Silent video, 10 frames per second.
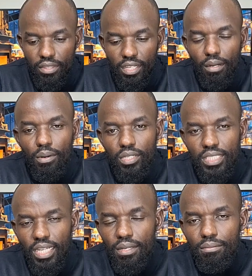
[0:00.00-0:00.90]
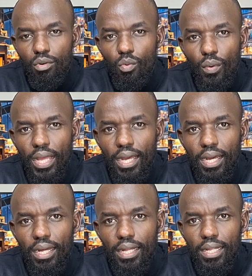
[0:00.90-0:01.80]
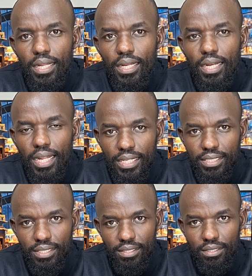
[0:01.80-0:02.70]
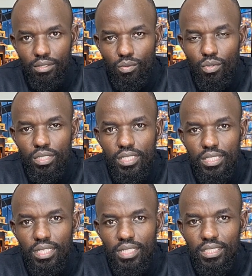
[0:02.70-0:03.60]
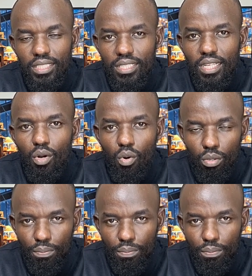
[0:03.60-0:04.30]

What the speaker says: Think about a time where lending was just a whole